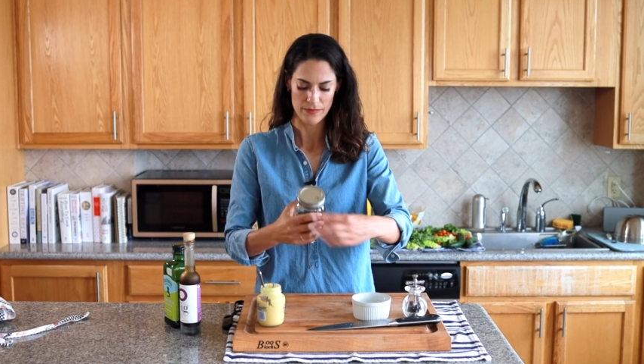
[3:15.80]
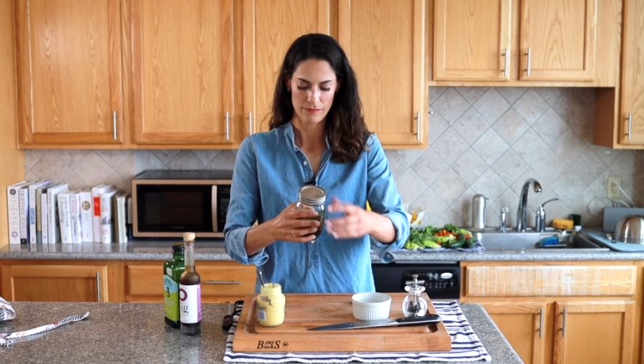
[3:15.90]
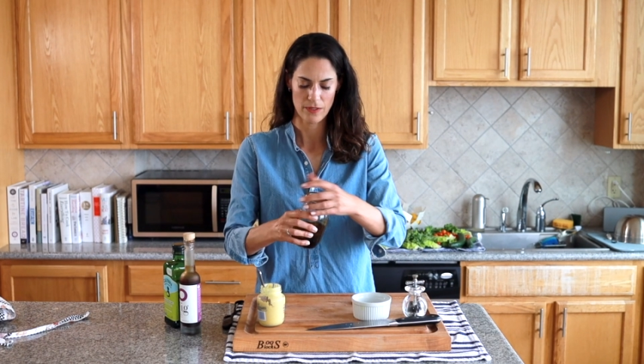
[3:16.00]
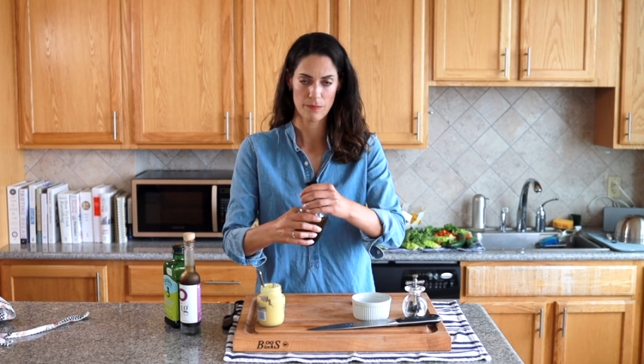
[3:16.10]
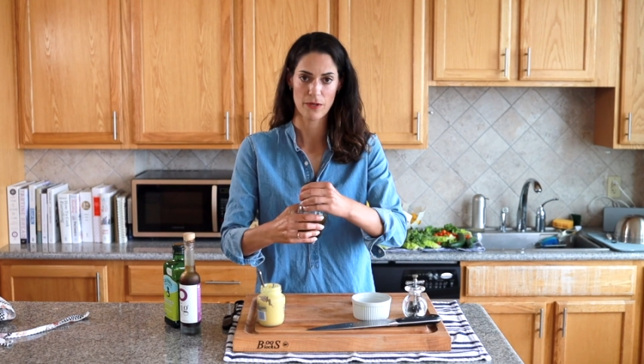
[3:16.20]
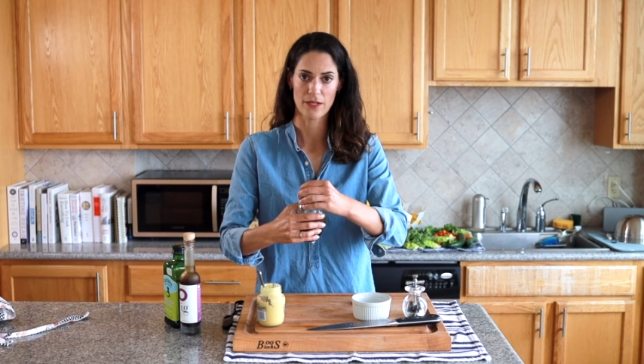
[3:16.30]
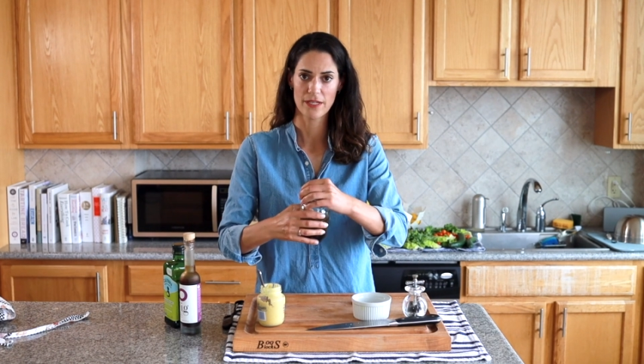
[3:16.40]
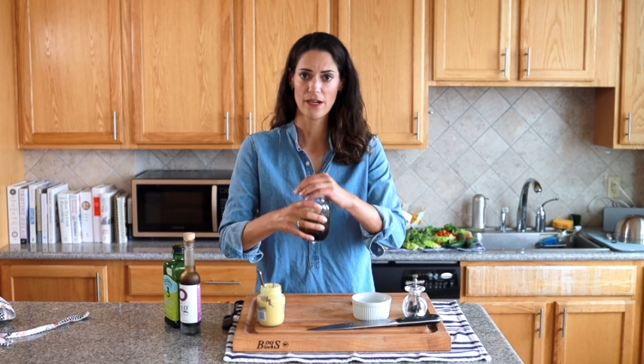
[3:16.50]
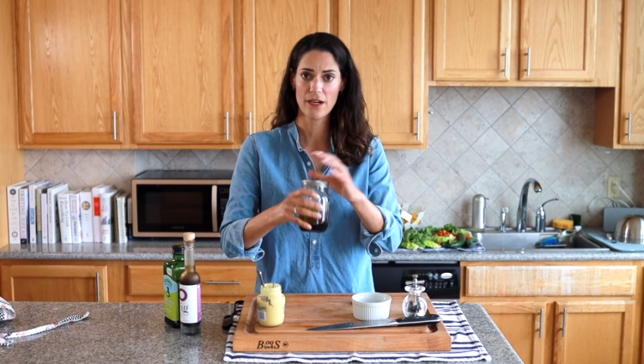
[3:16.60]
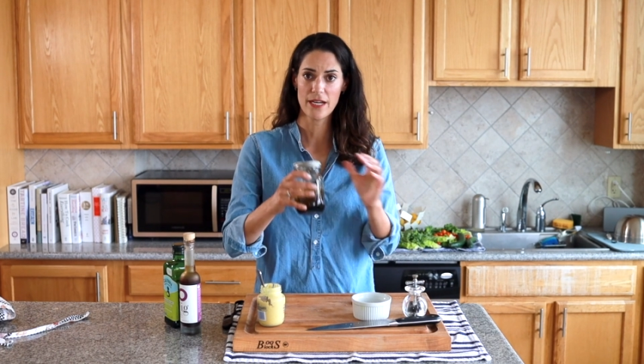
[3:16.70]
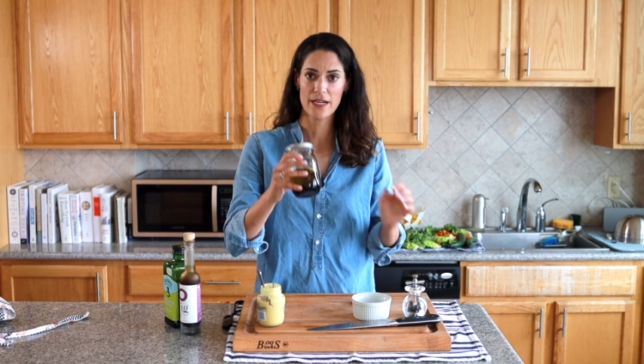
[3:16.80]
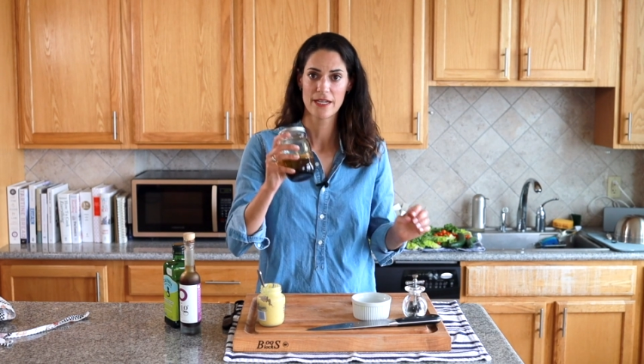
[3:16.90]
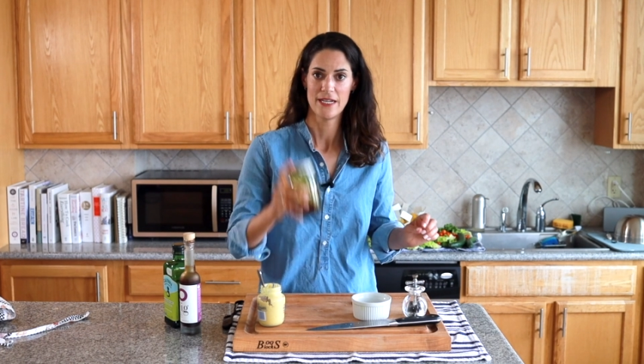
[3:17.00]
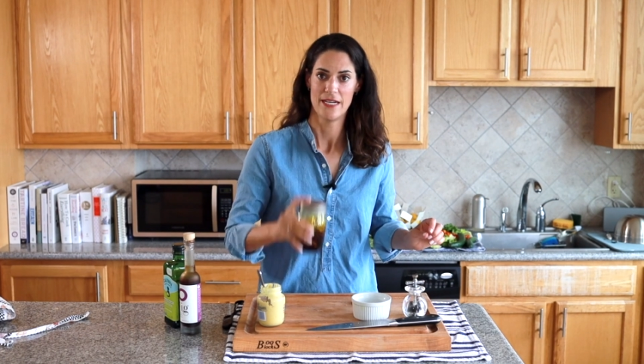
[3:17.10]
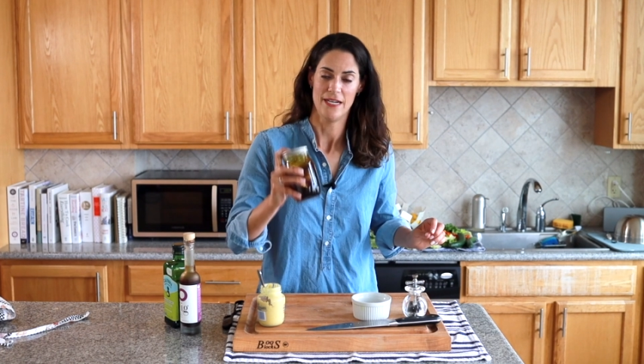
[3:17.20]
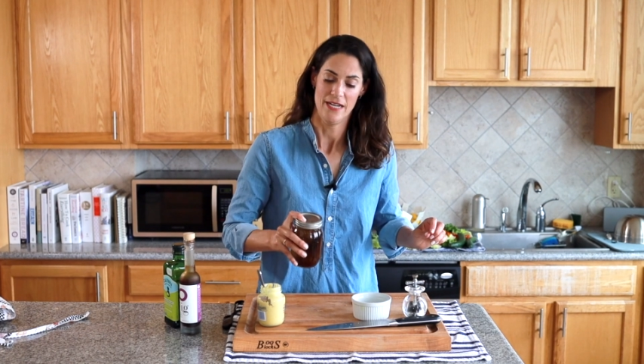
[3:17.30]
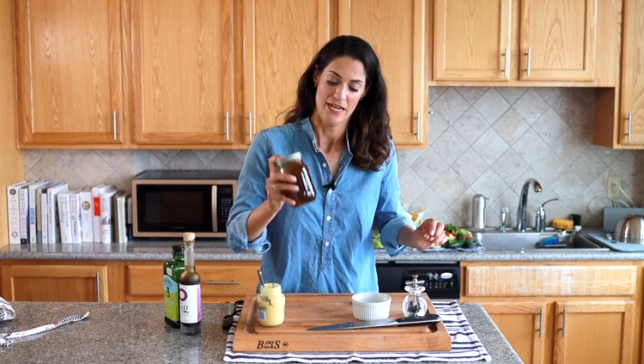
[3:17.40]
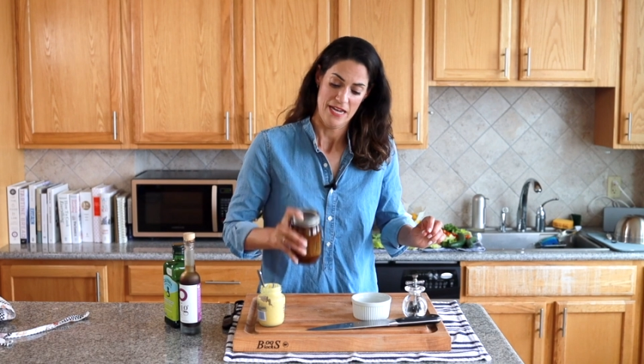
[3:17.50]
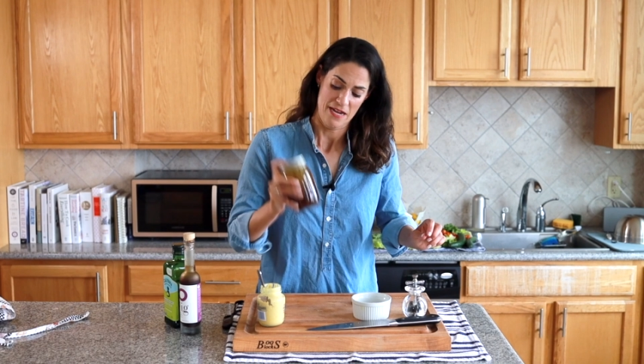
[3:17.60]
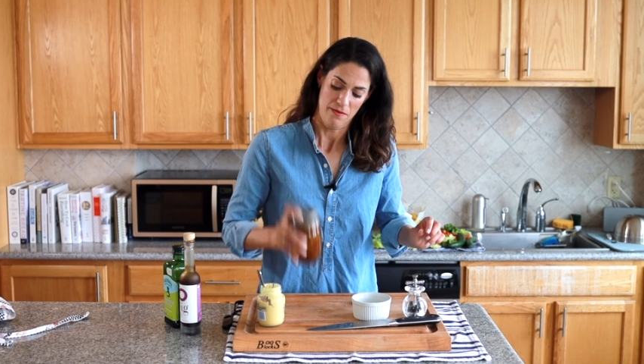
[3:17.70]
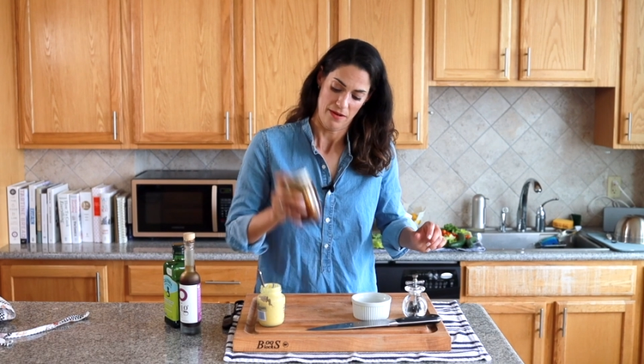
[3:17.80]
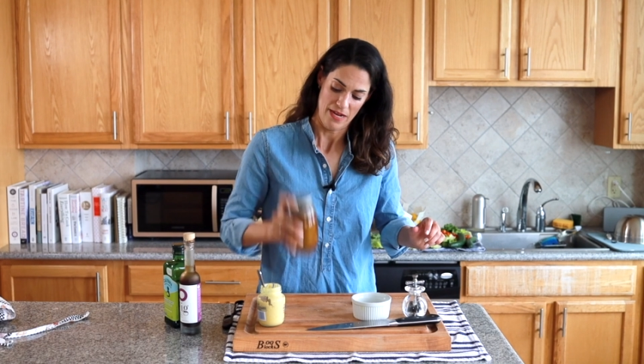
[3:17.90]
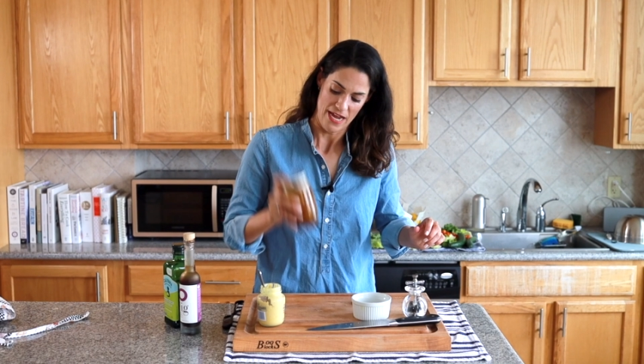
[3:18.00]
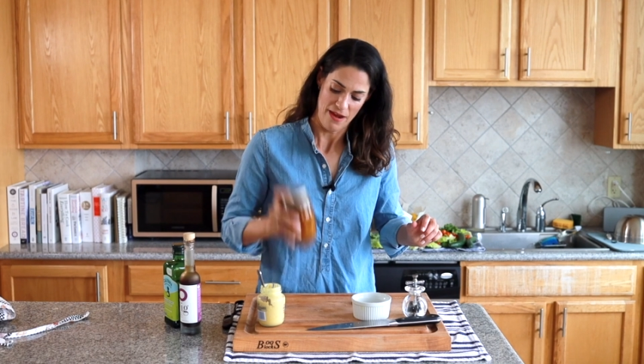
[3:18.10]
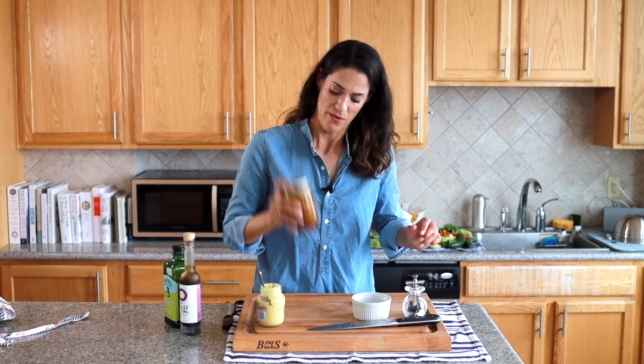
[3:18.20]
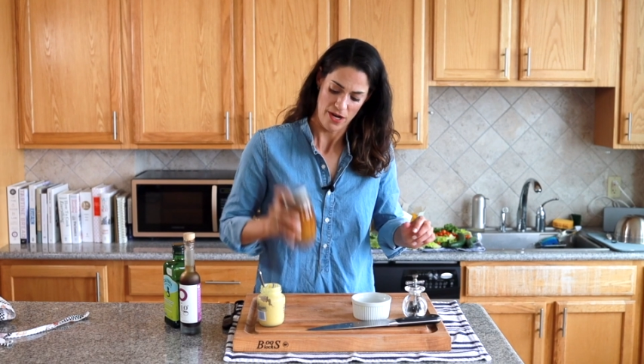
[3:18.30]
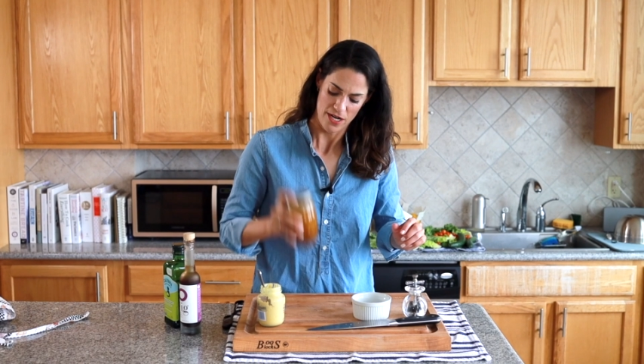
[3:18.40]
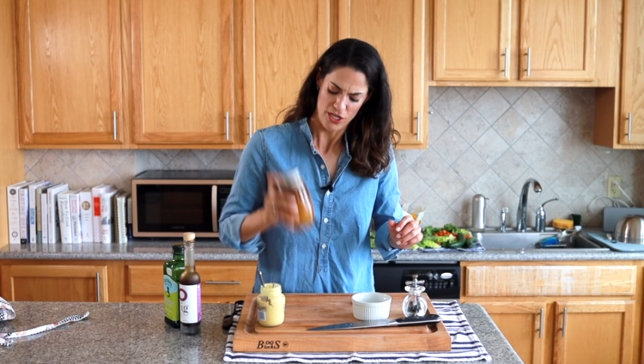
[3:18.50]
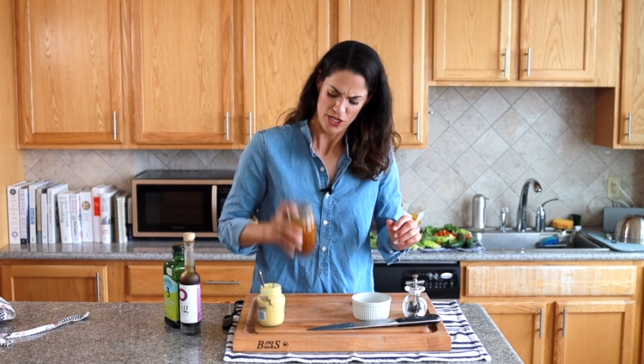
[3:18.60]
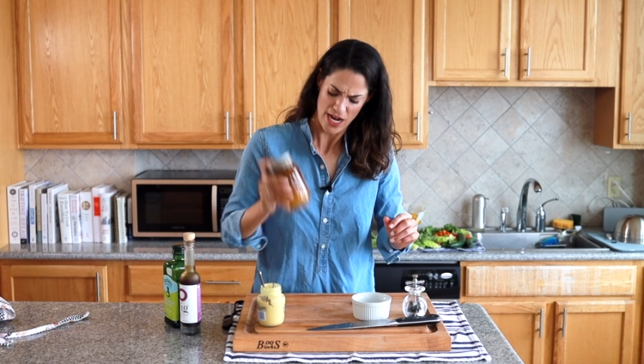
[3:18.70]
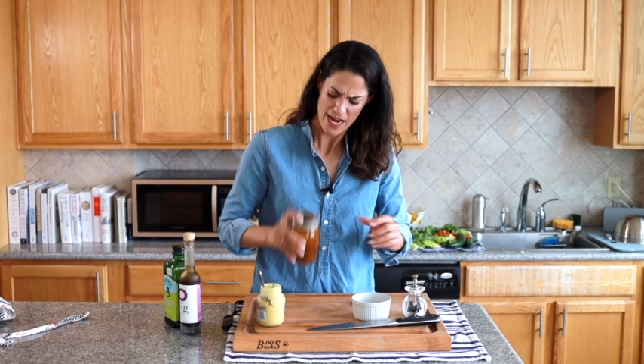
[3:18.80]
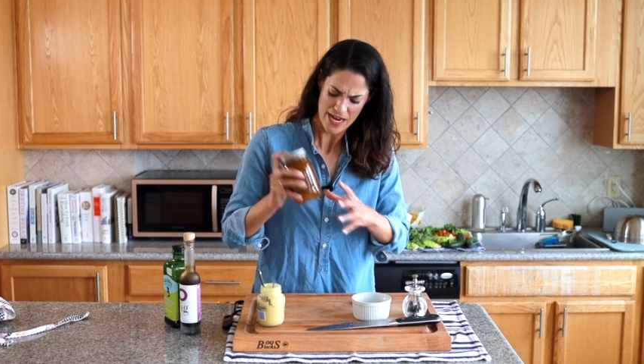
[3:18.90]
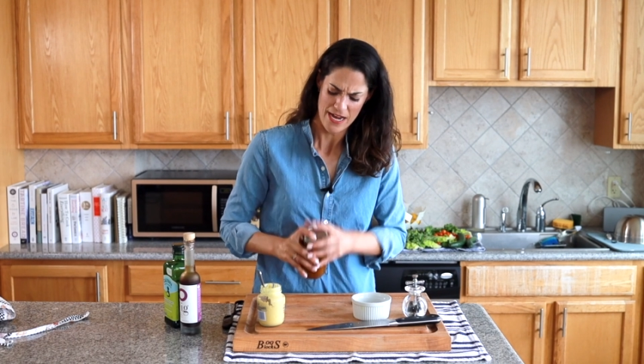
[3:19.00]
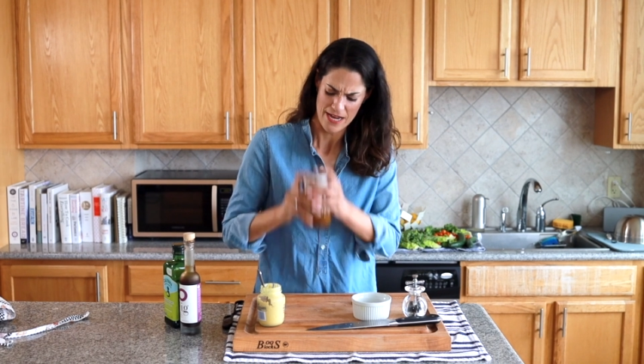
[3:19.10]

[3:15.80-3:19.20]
gonna put a lid on it, and we're gonna shake